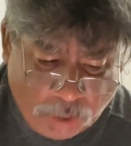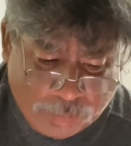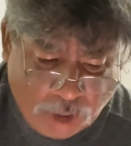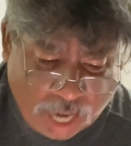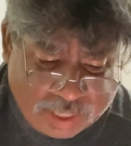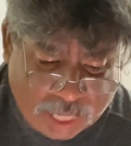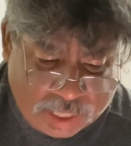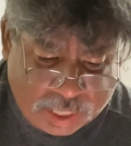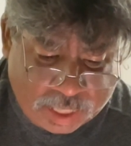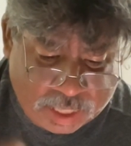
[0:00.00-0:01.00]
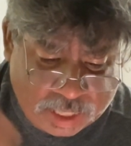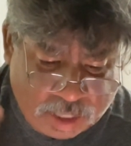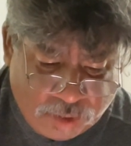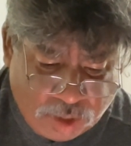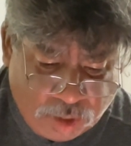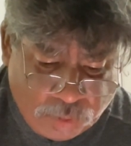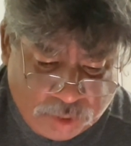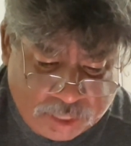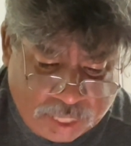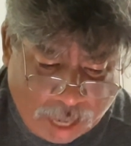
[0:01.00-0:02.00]
processing, considering
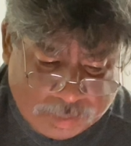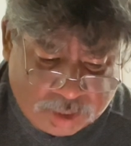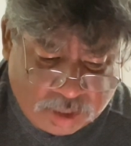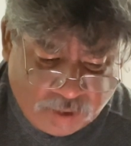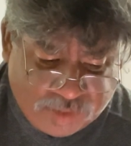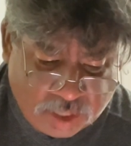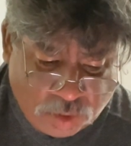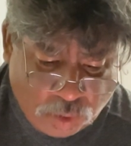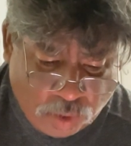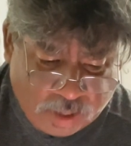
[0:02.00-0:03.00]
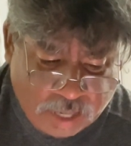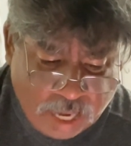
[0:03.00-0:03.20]
with the option of this court.